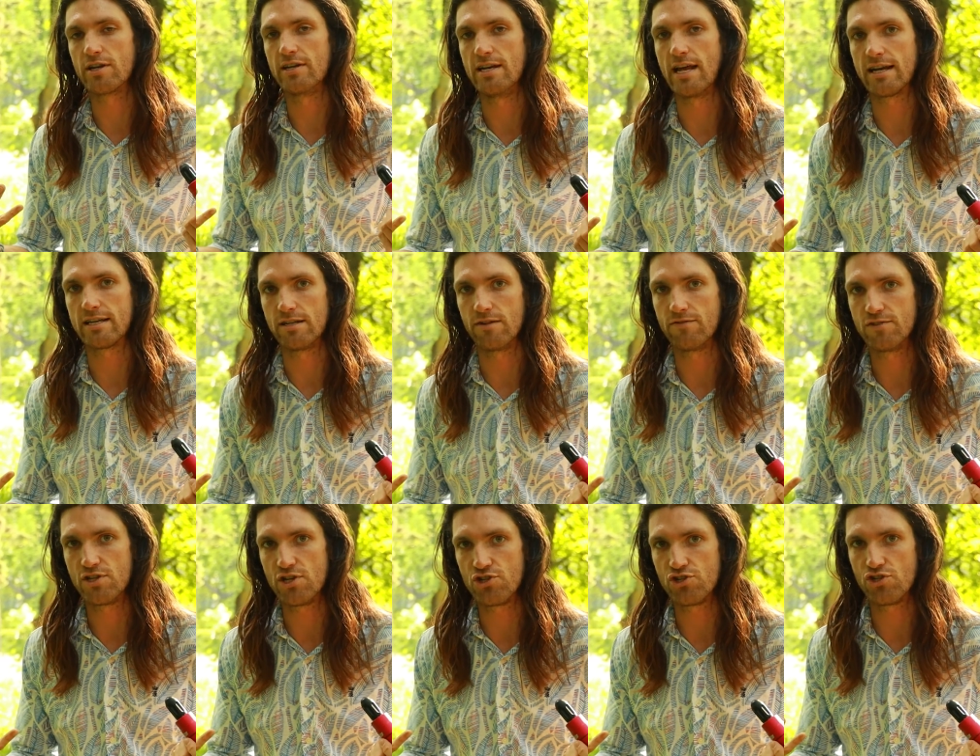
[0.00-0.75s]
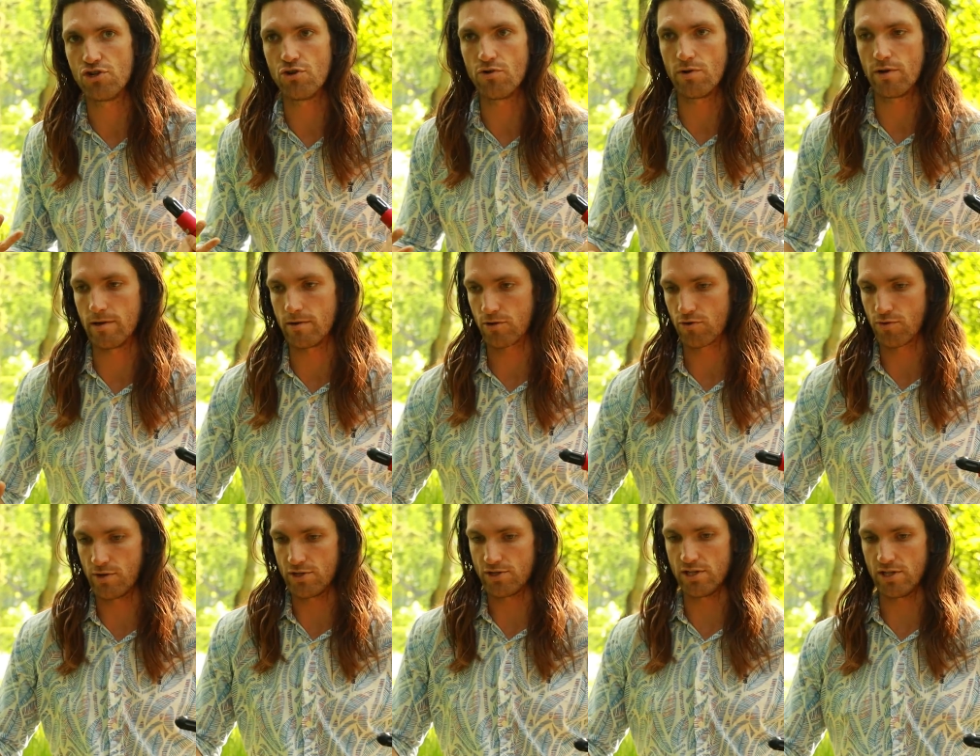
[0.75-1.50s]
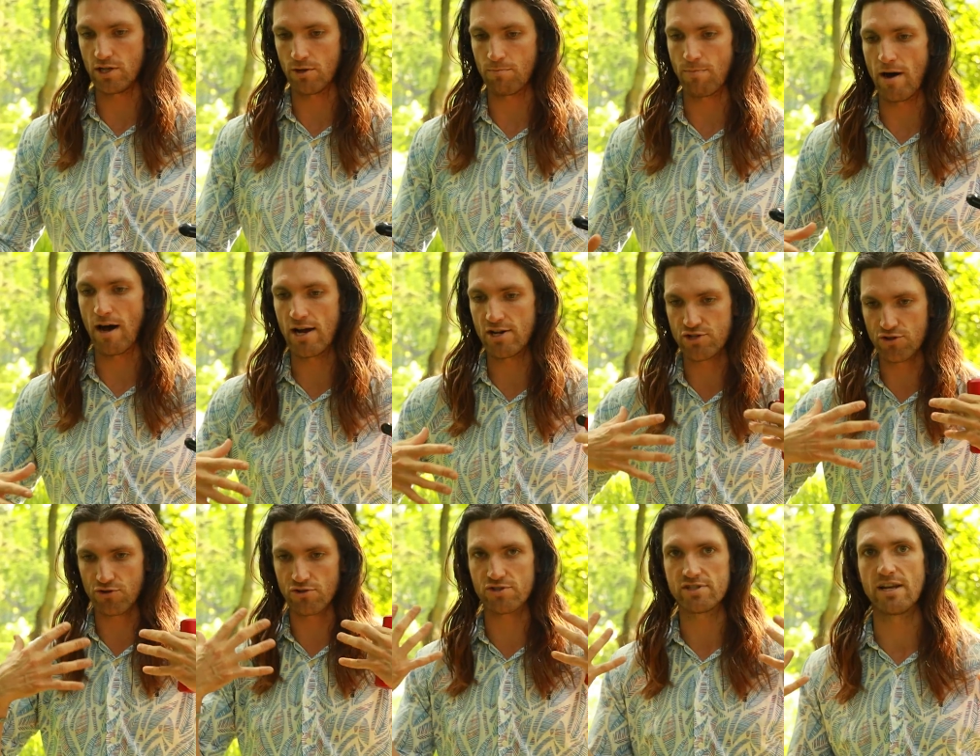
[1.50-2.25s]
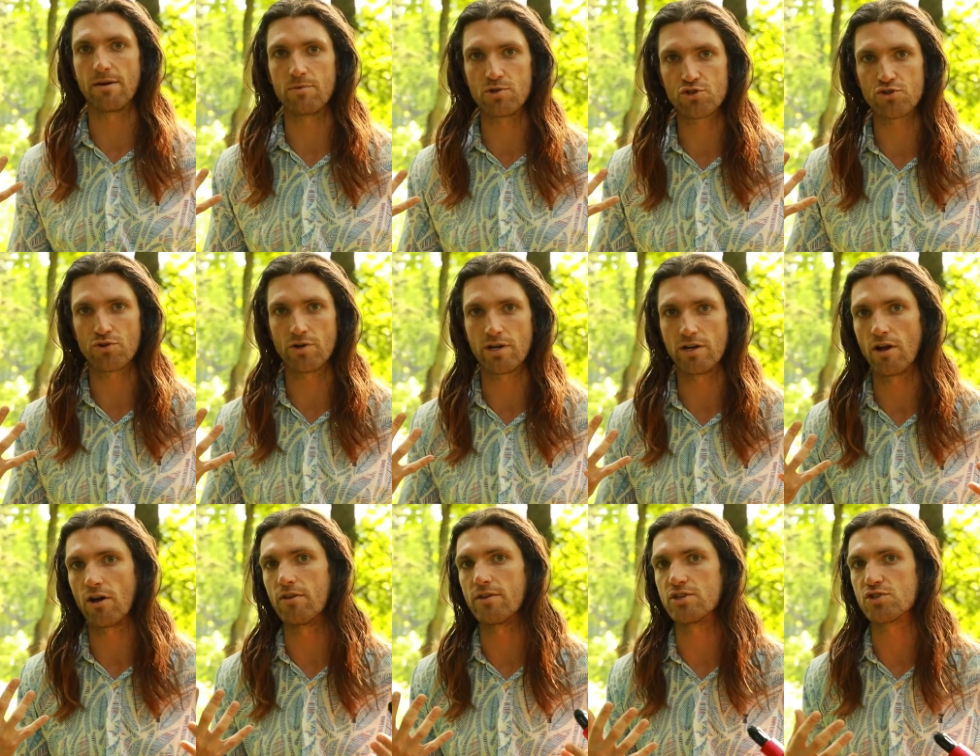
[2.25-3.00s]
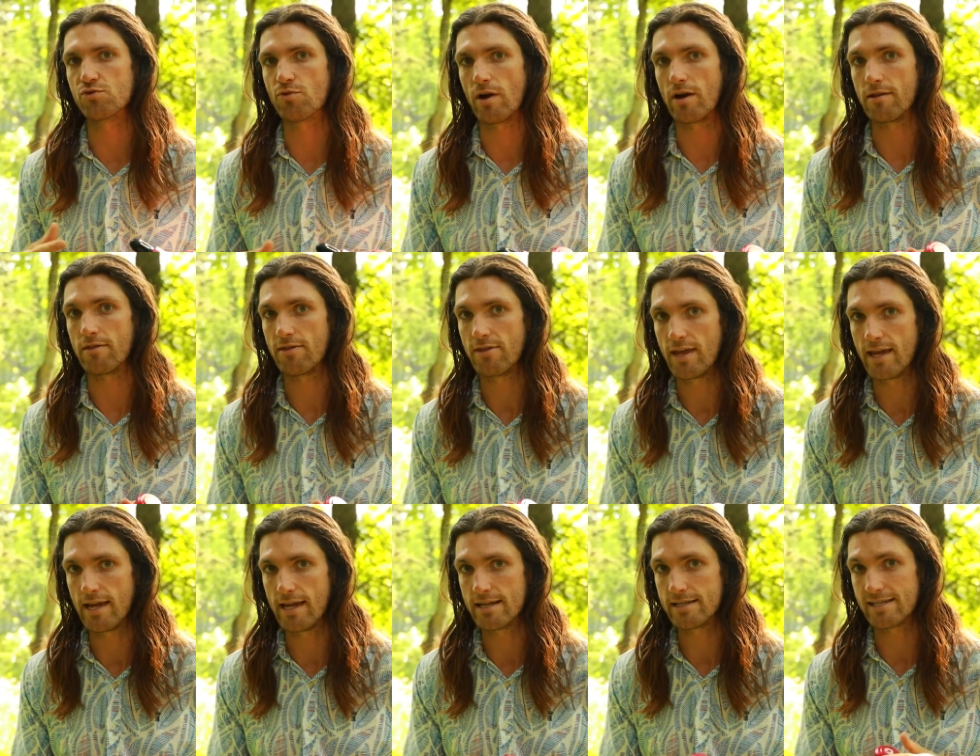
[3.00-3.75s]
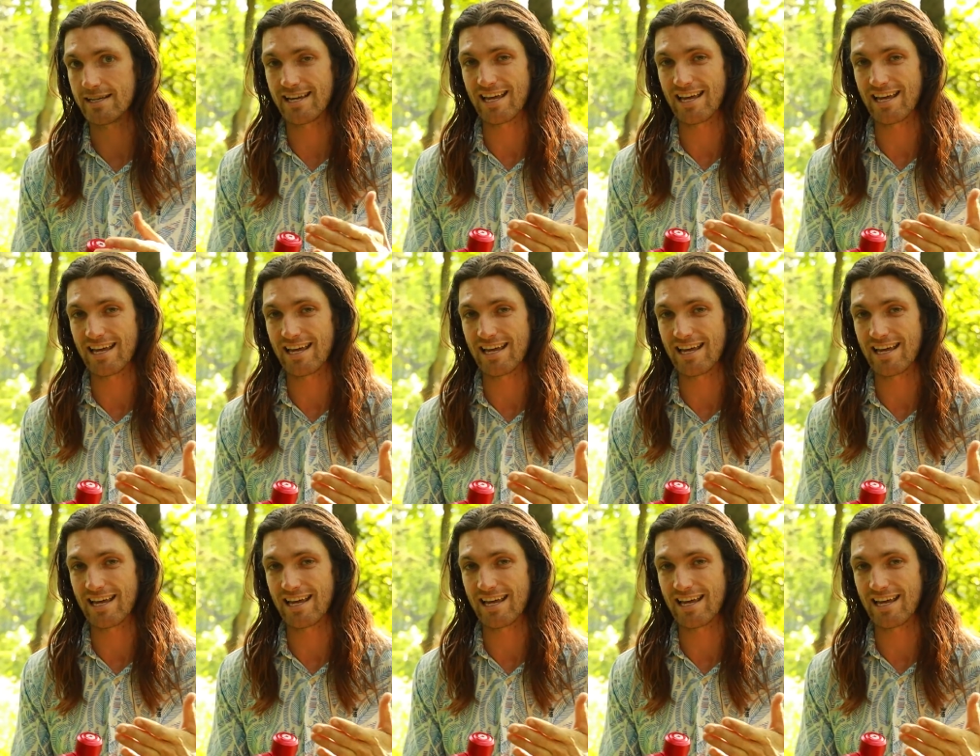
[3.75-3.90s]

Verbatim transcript: connective tissue and increasing your posture, symmetry, and all these great things.